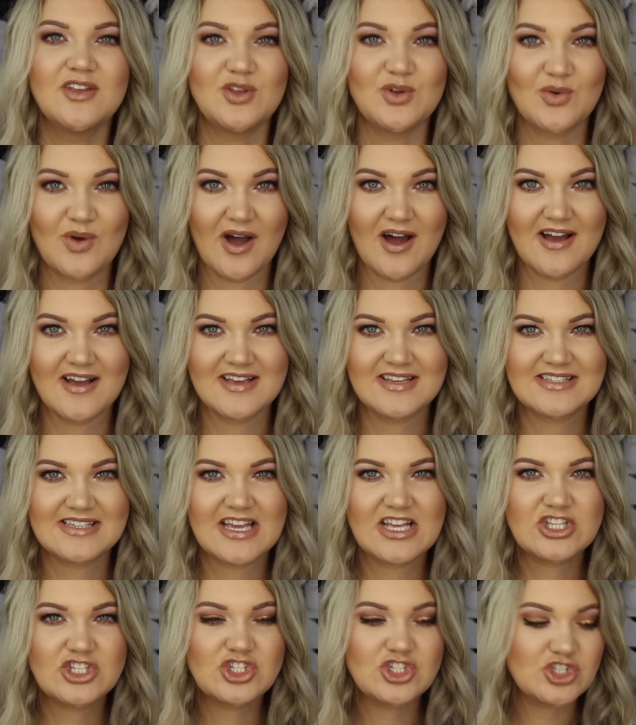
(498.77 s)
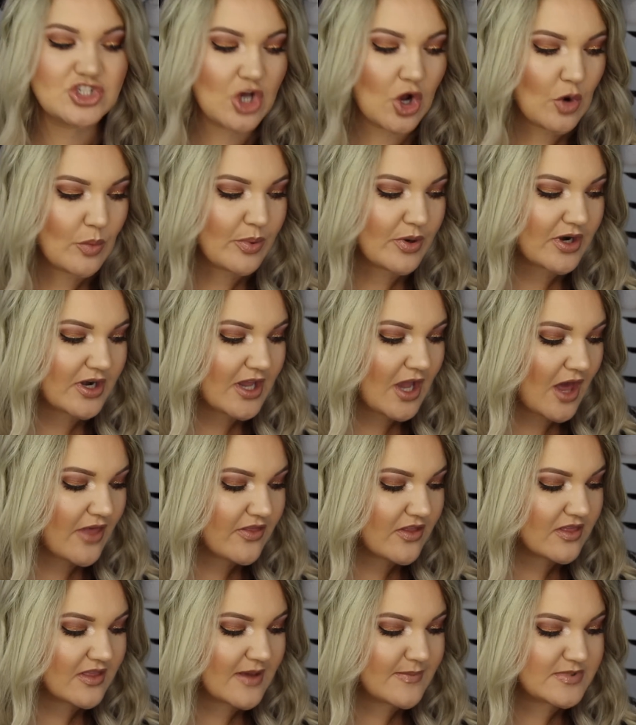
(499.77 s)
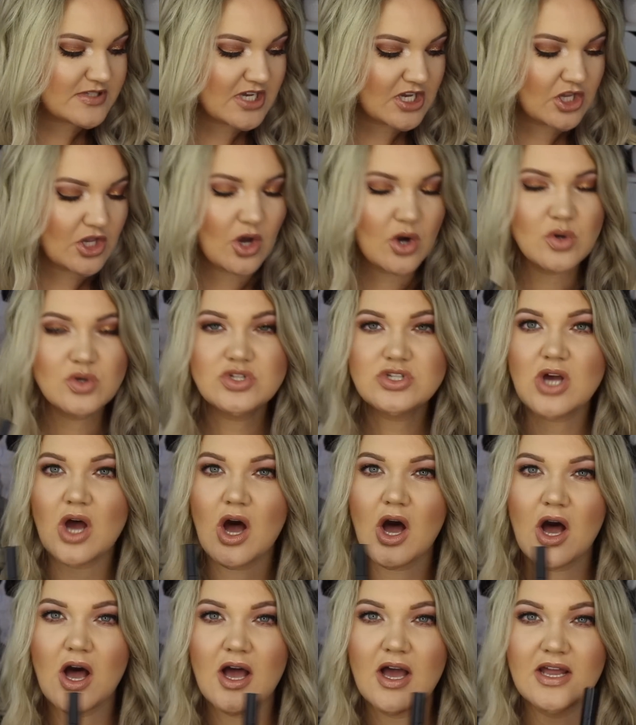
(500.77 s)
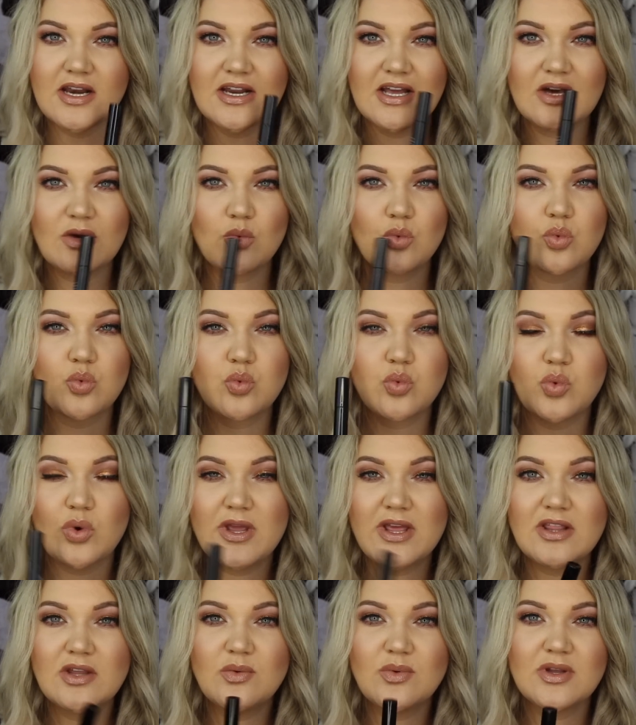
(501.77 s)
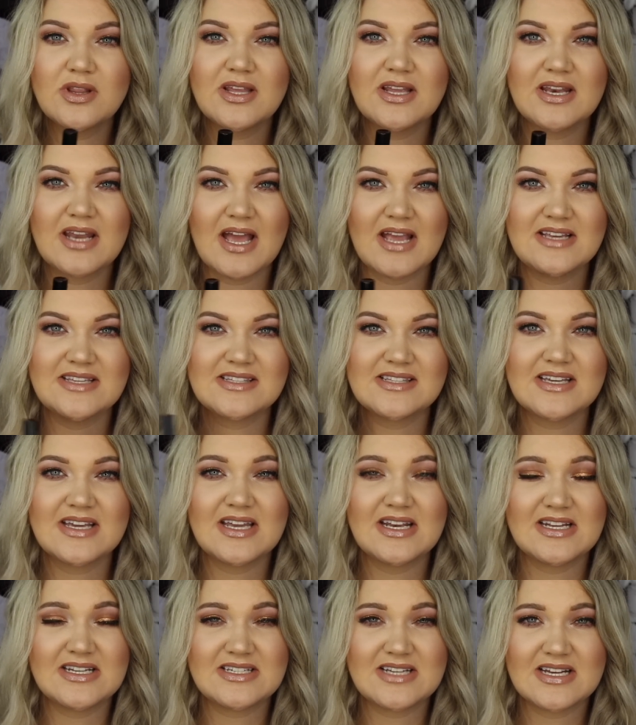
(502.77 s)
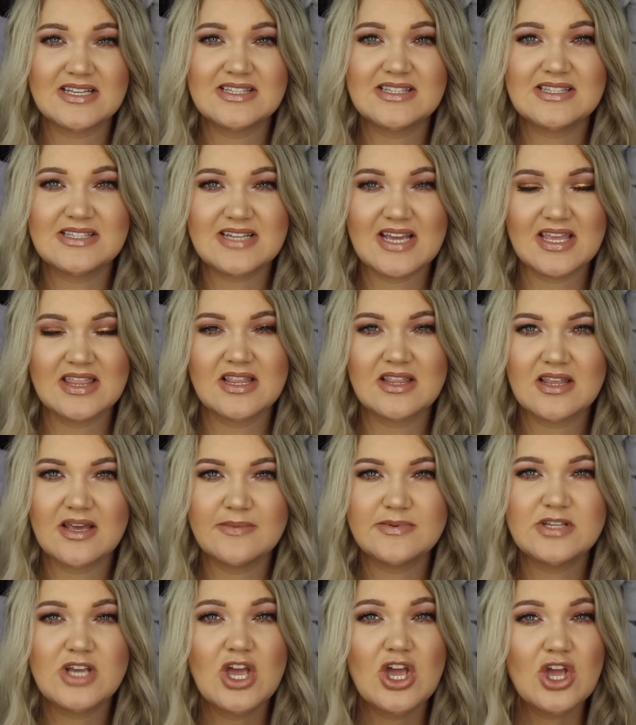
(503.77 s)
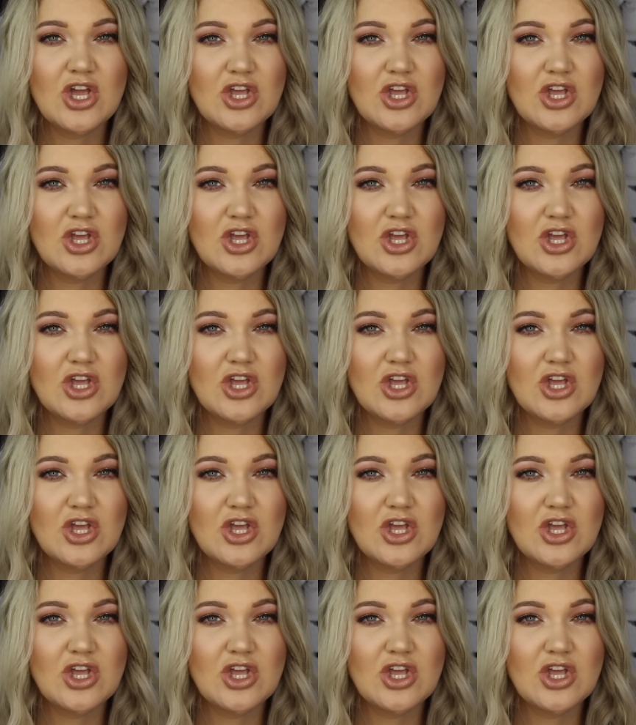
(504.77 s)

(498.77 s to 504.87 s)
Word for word: You guys, it's so pretty on the lips. It goes on really, really nicely, and it does stain the lips.